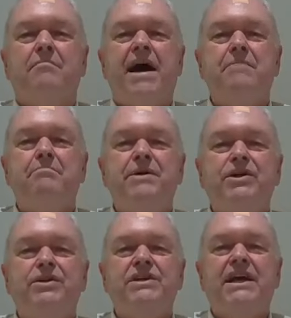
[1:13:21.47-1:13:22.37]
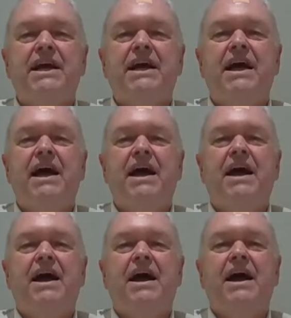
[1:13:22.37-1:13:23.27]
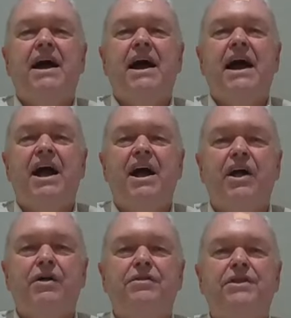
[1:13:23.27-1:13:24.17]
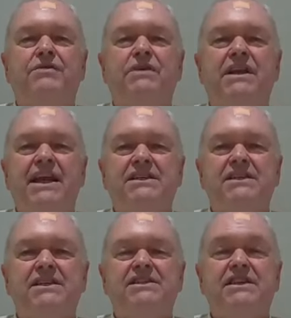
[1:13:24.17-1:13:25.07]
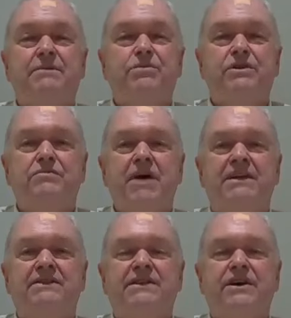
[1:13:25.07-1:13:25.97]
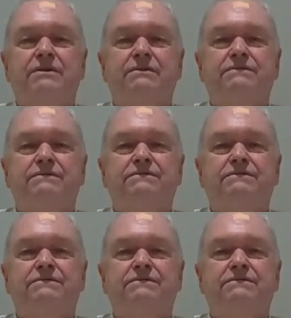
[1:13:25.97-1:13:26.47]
by building a healthy relationship with myself.